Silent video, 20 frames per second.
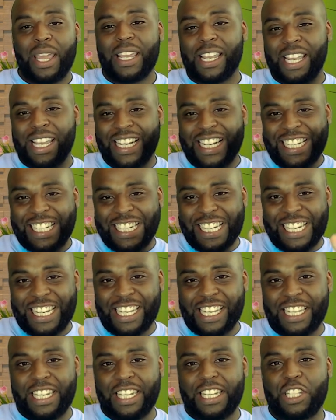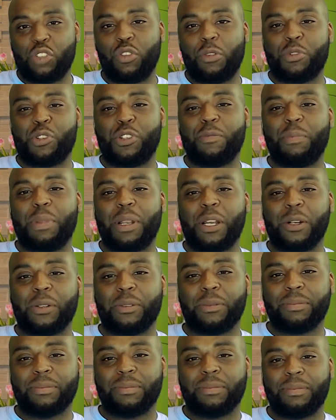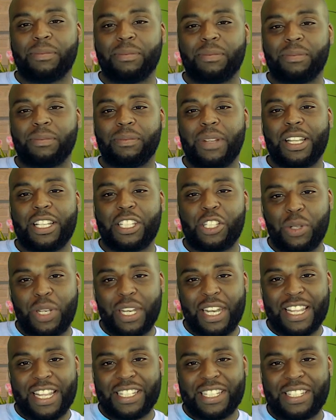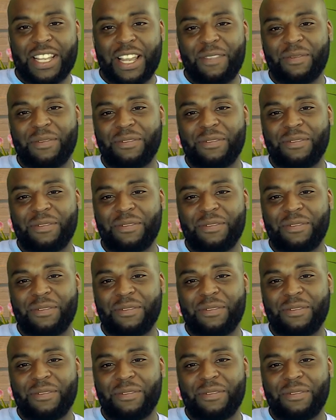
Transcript: Click the link in the description below. Until the next time.